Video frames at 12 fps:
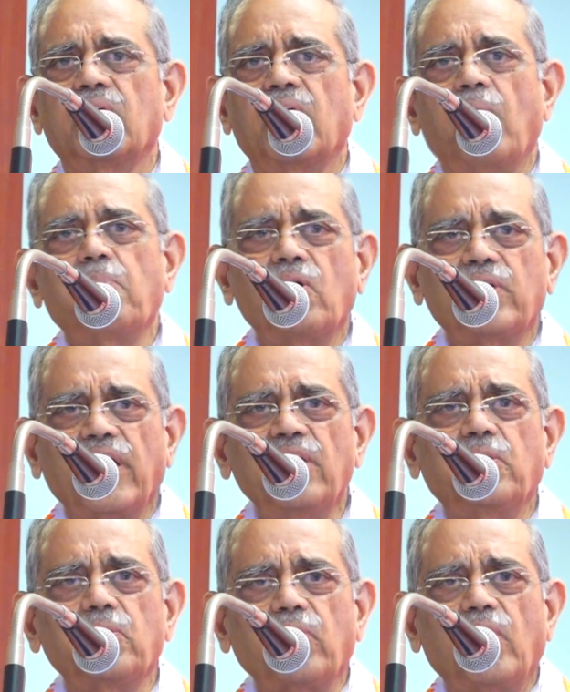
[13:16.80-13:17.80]
About
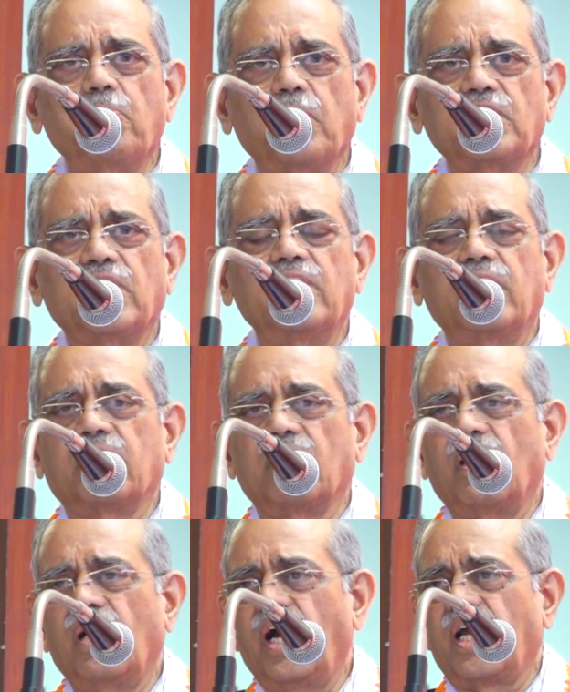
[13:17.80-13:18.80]
10 to
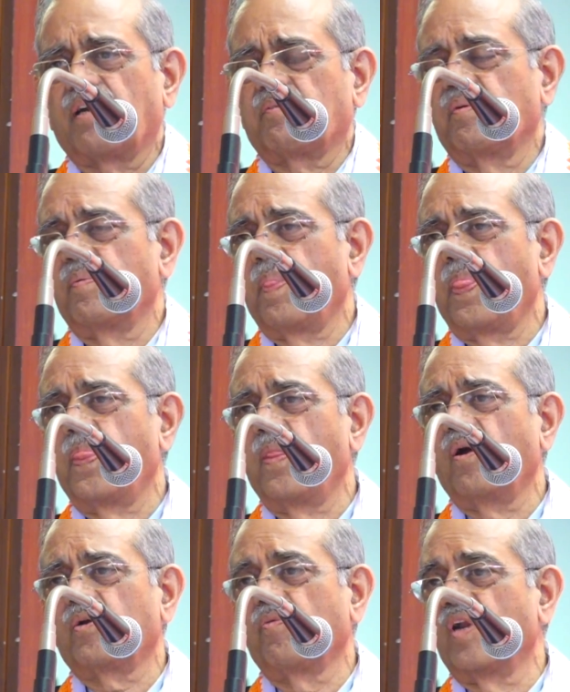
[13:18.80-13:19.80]
12% are
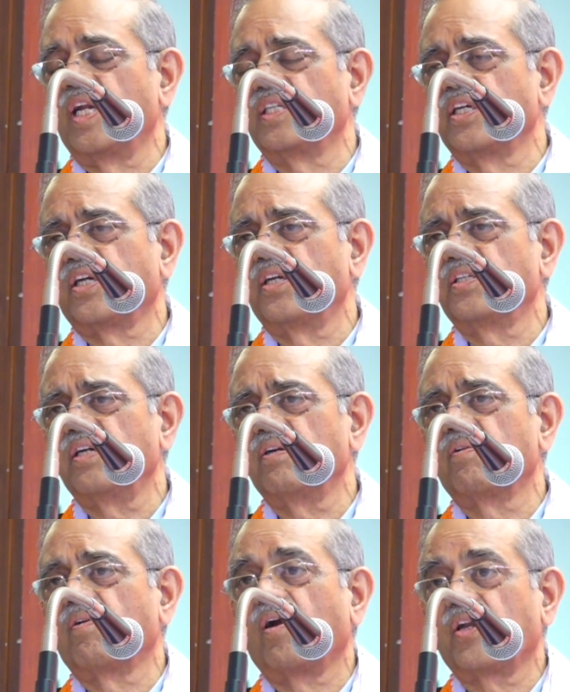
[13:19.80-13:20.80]
not well educated,
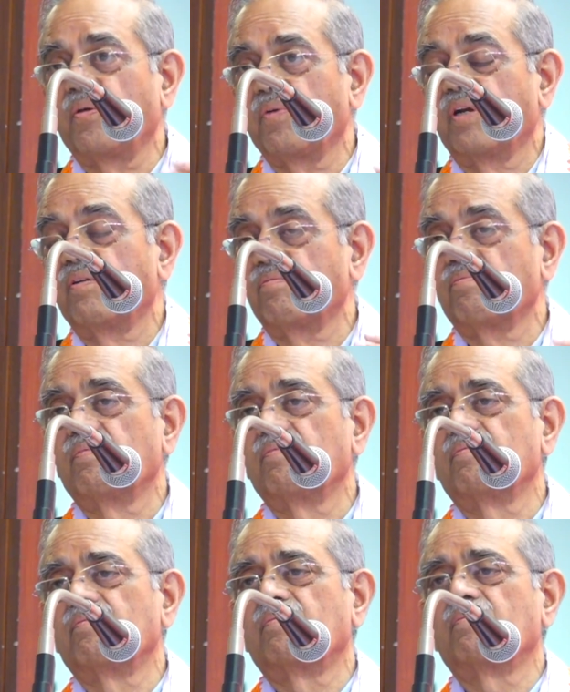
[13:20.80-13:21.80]
not even
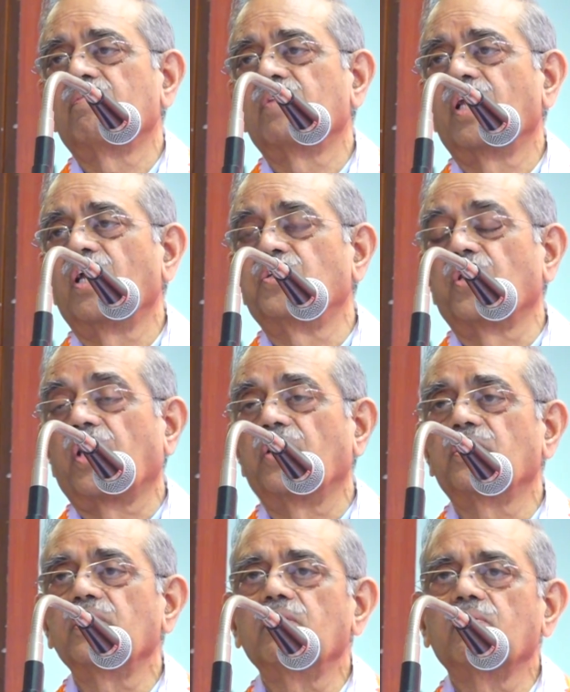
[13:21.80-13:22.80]

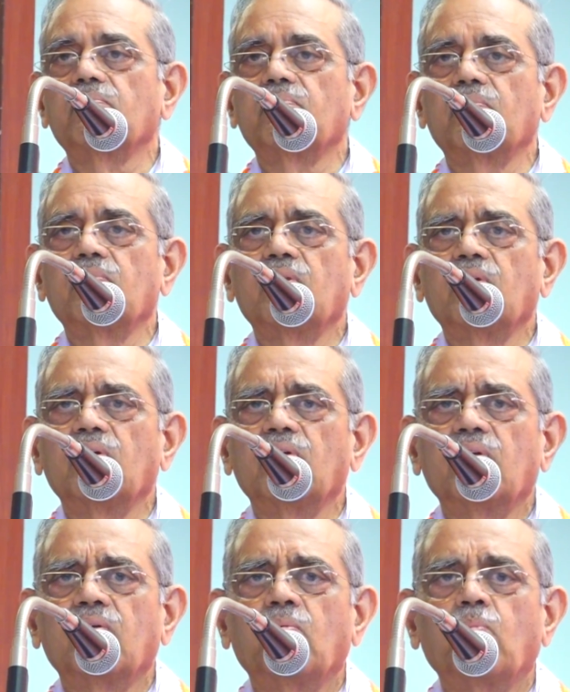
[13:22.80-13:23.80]
educated.
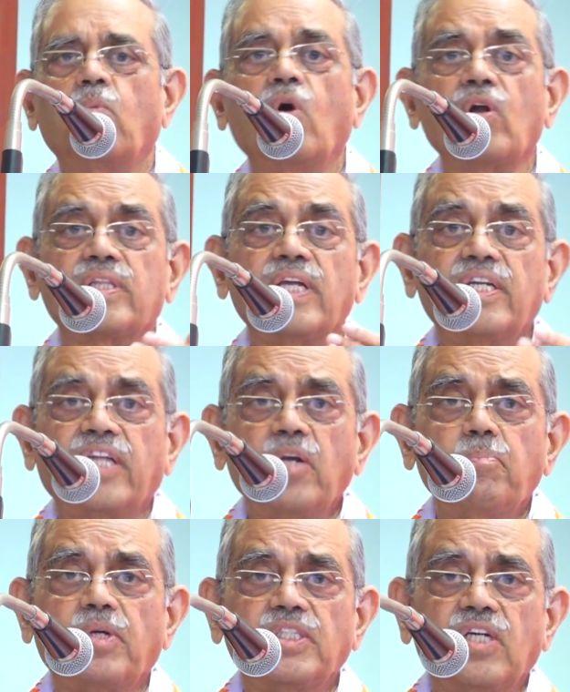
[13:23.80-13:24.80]
More than
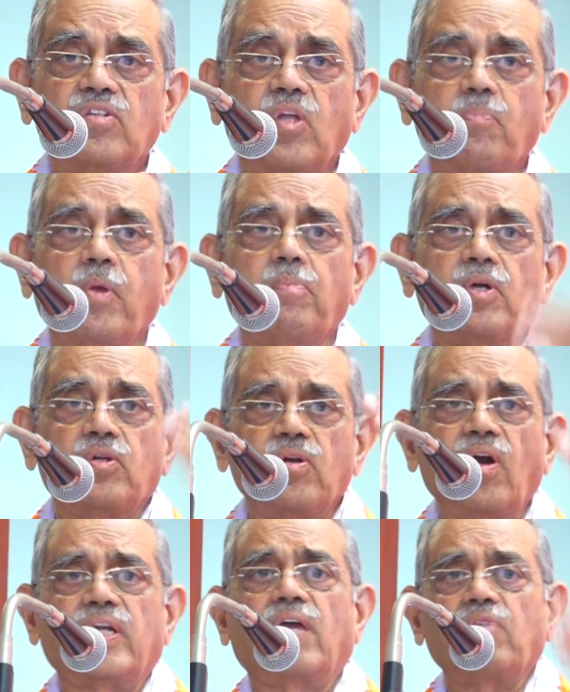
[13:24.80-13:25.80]
10% of the people do
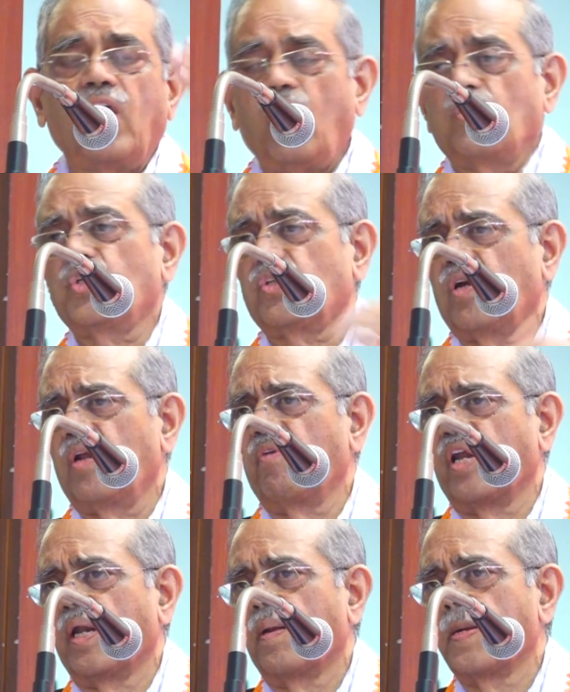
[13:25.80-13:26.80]
not have a house to
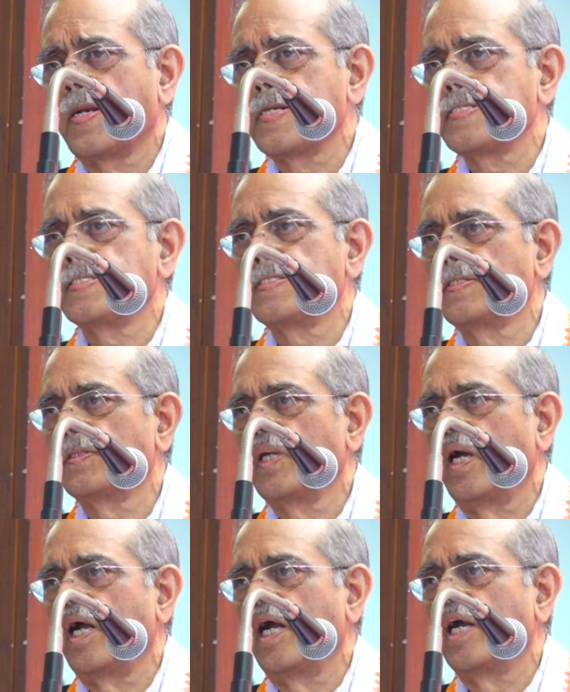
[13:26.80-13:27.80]
live in
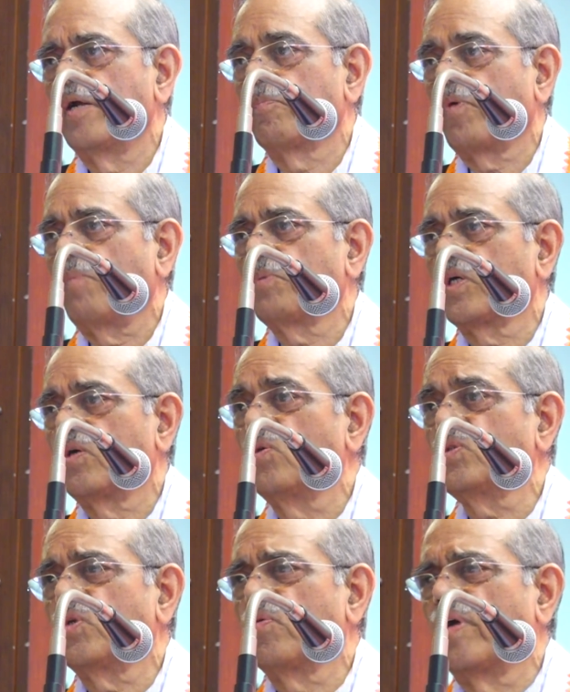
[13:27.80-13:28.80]
and proper
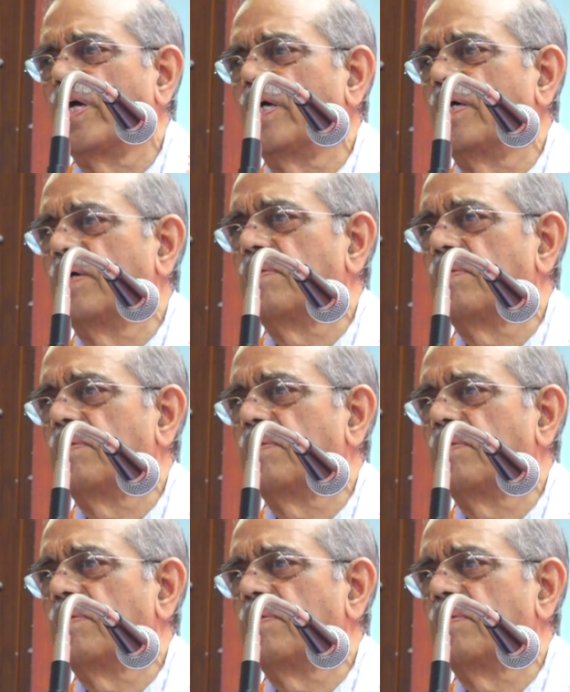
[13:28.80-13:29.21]
clothes to wear.